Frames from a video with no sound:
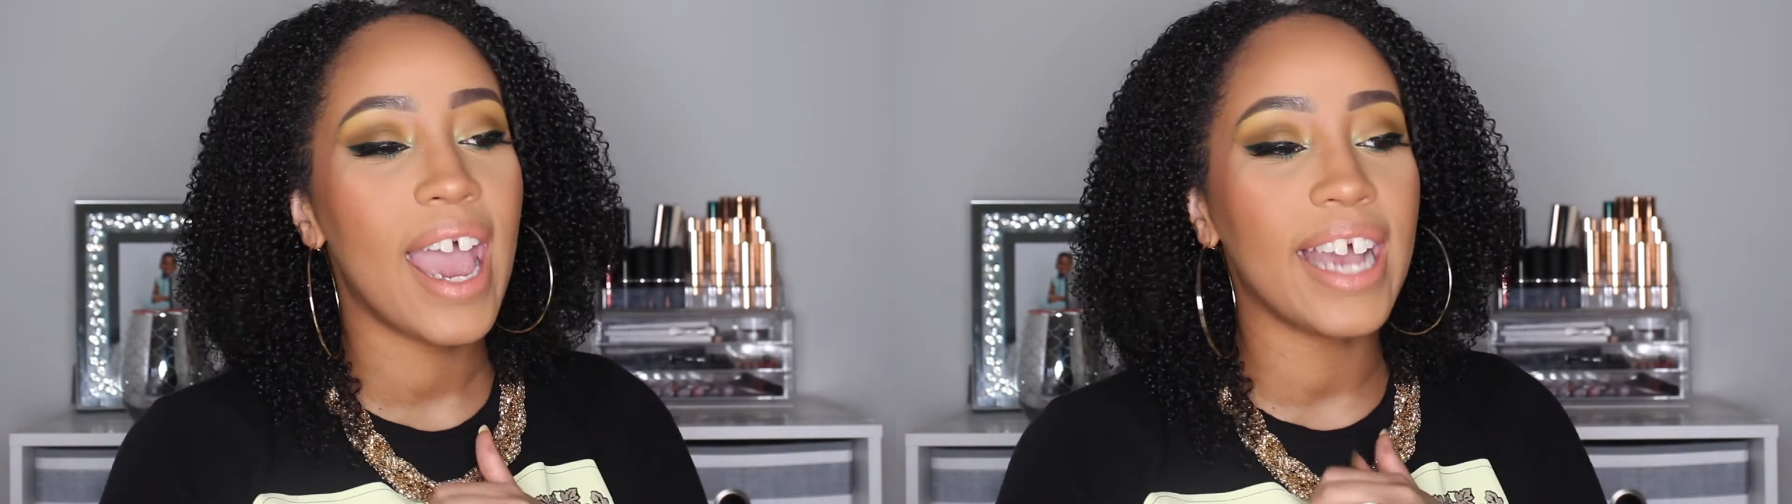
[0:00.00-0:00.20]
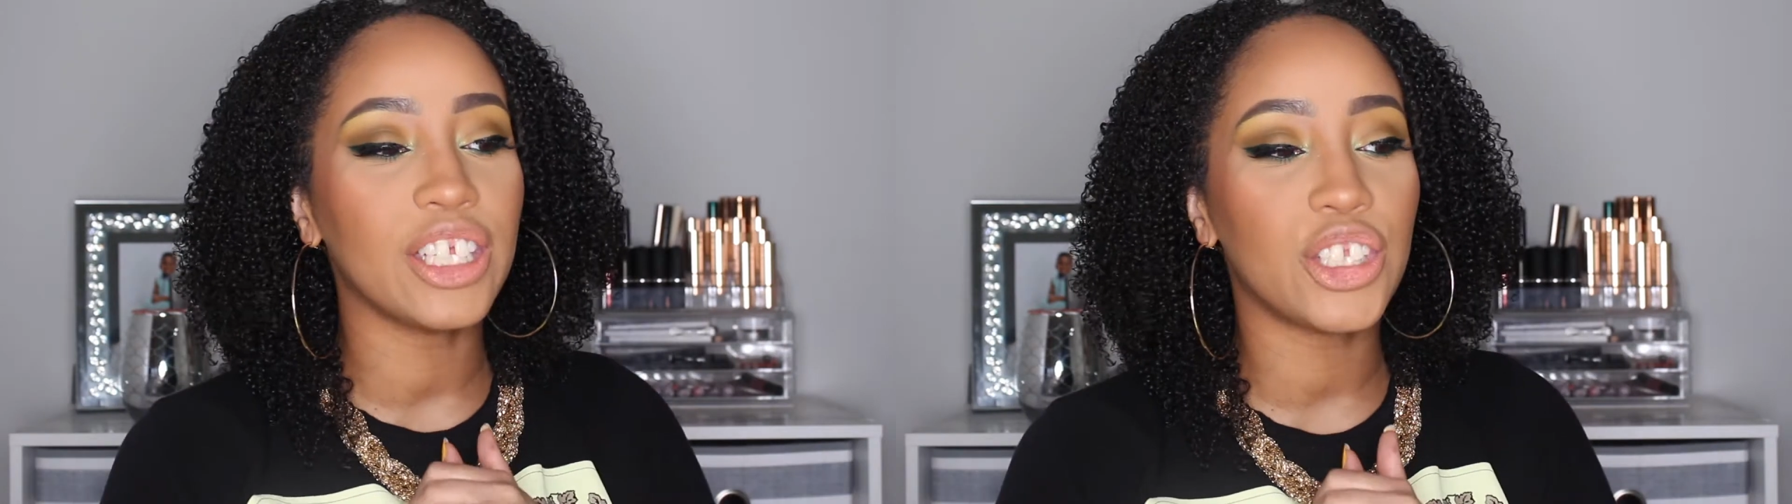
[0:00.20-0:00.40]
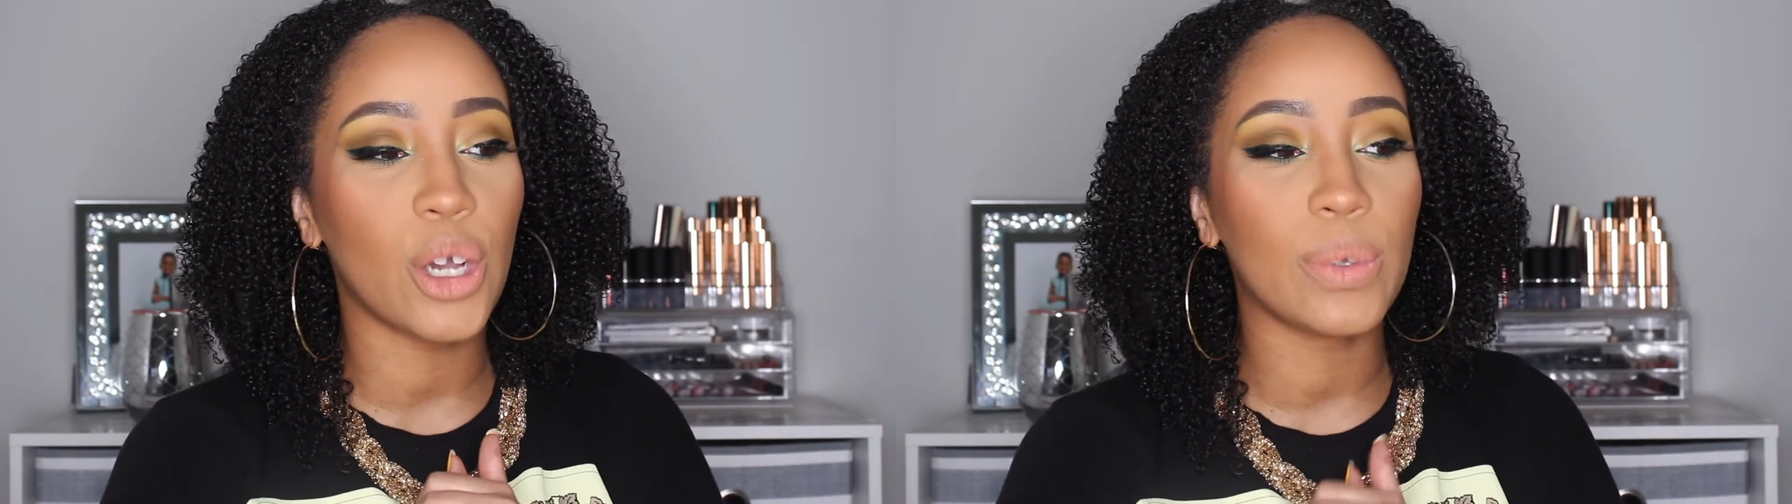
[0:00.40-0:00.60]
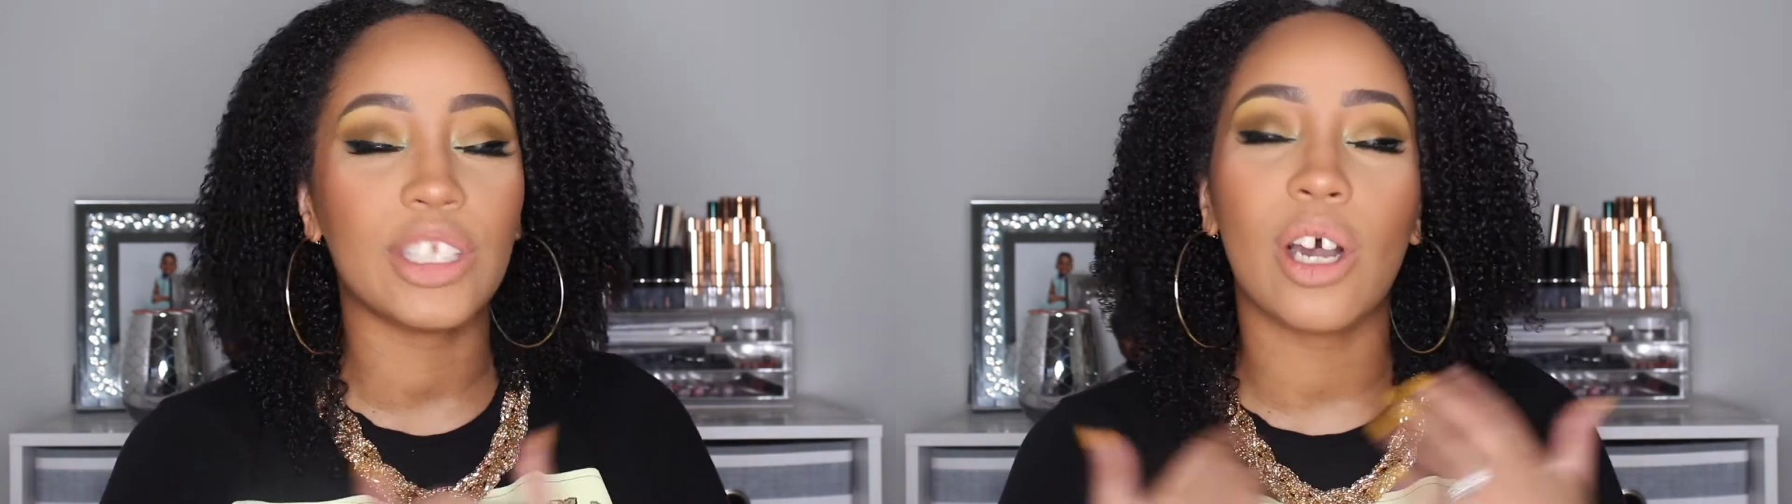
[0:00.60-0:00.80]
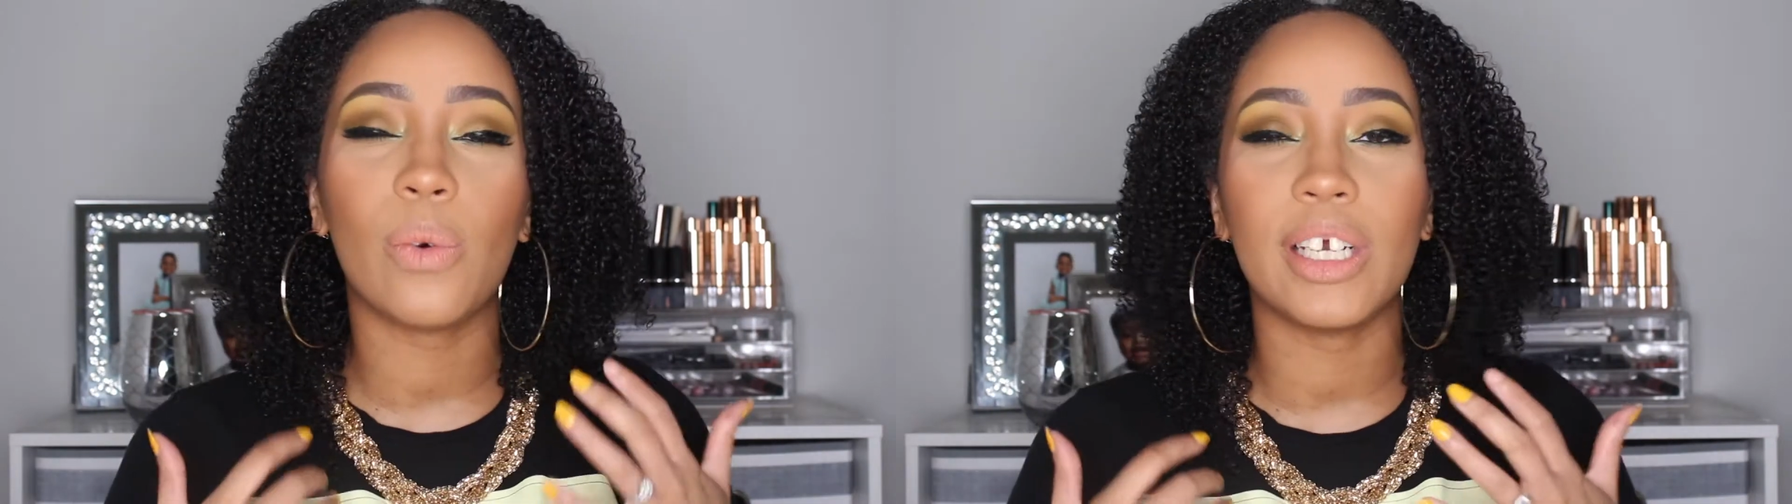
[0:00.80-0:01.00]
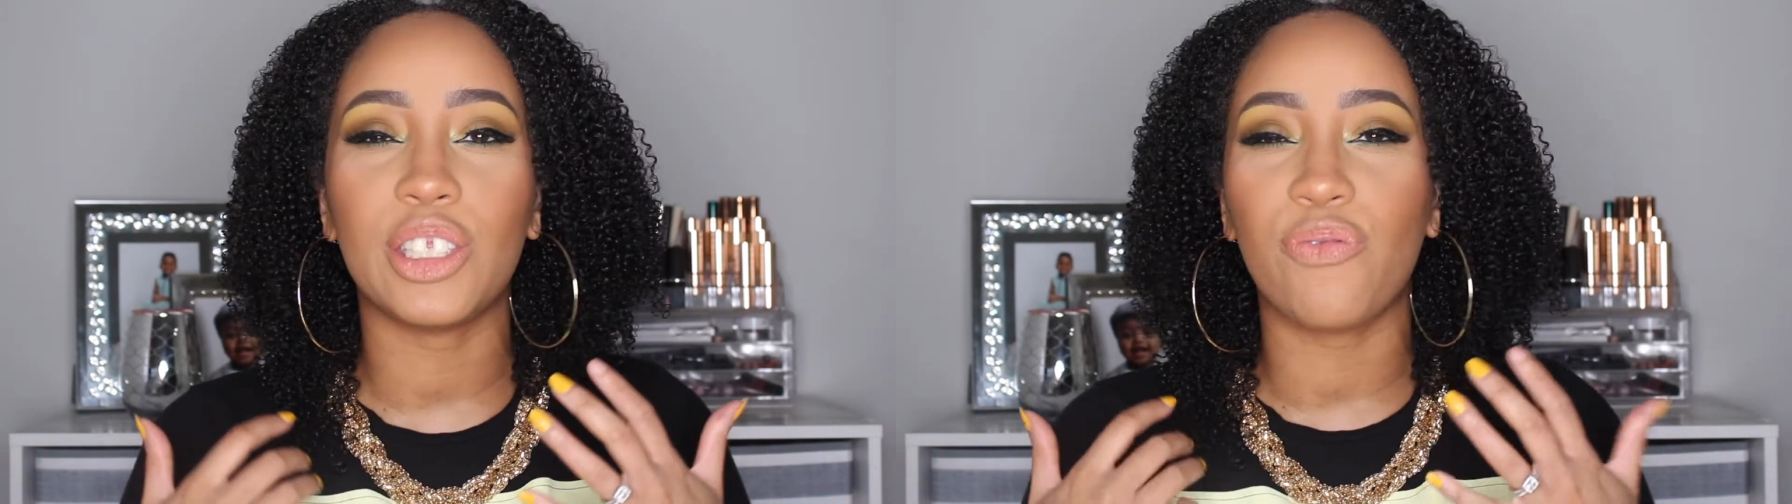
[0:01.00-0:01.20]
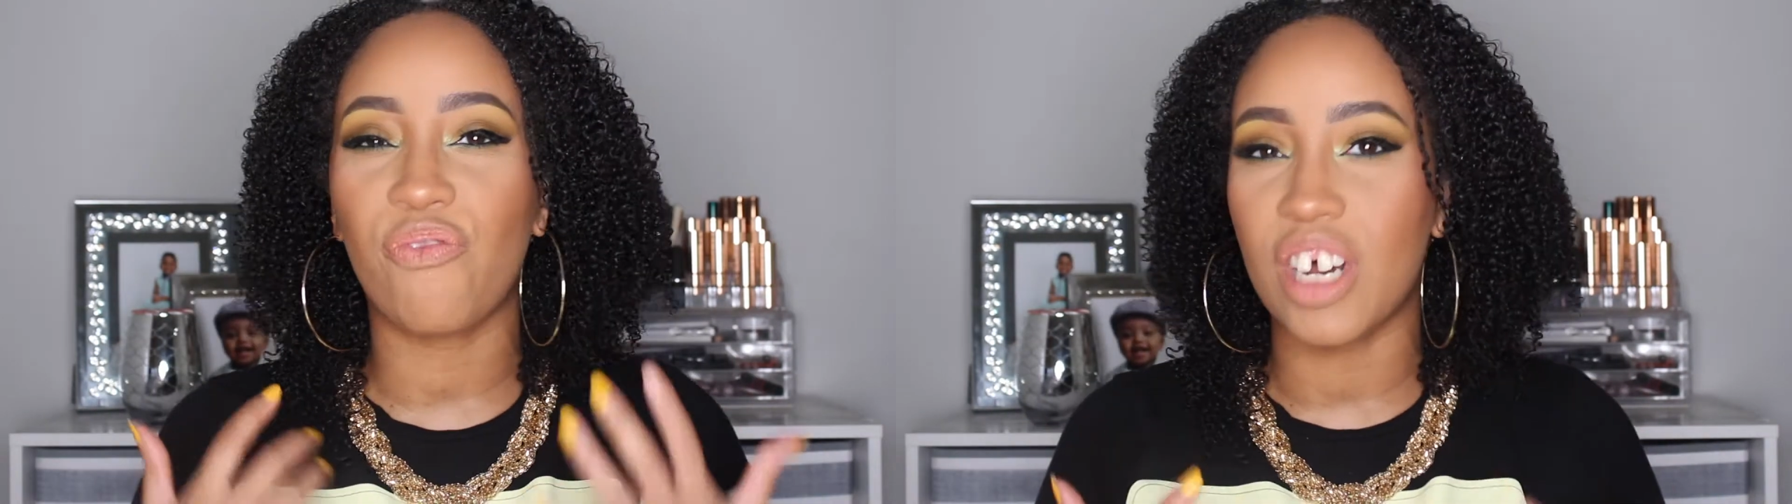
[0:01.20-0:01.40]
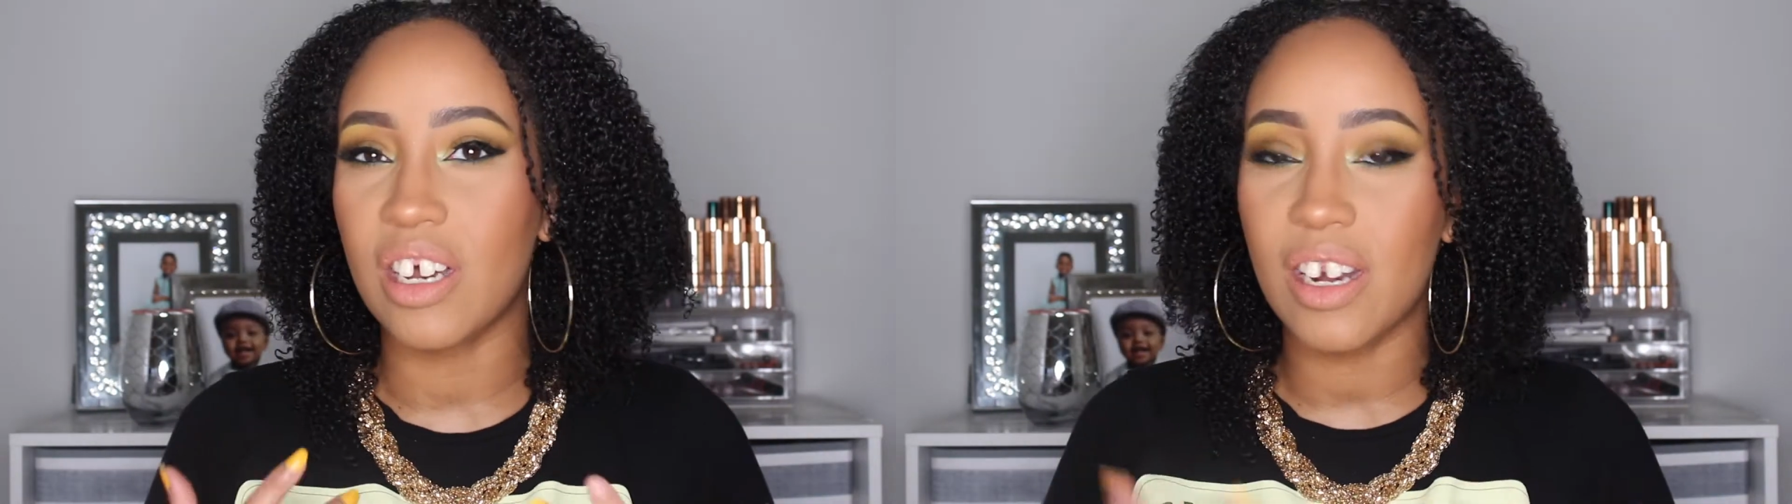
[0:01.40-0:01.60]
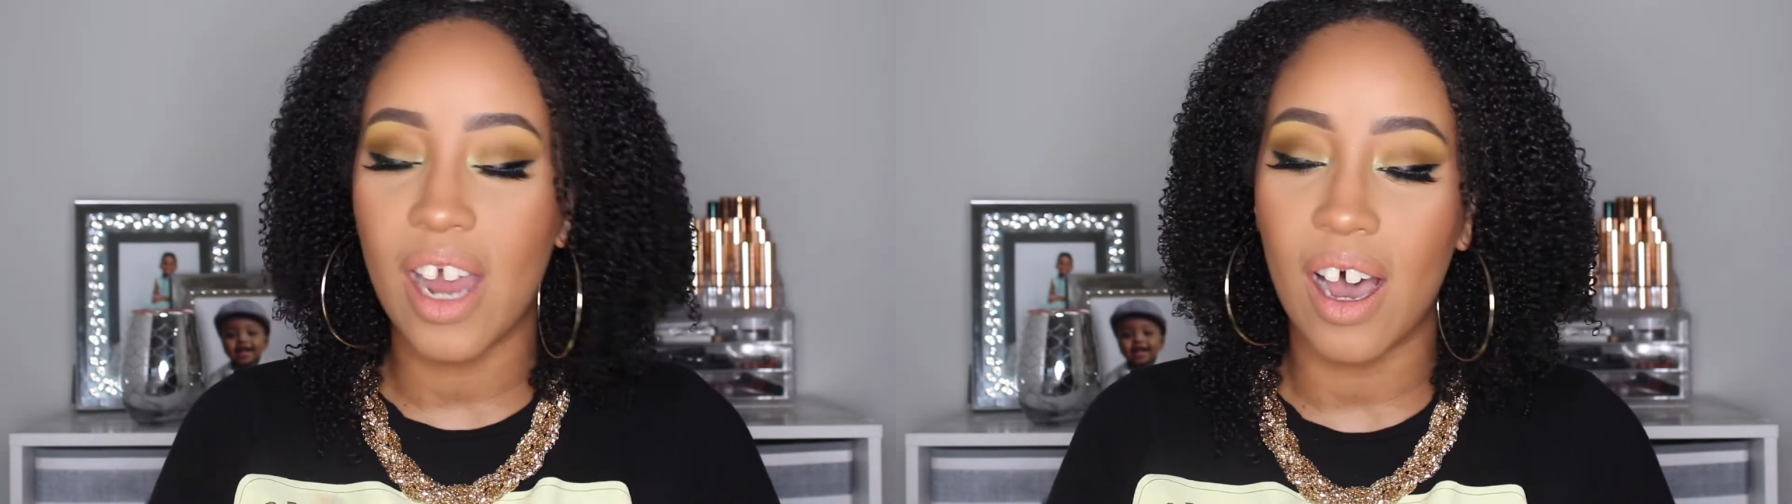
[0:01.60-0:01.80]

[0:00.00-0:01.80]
and so it's always fun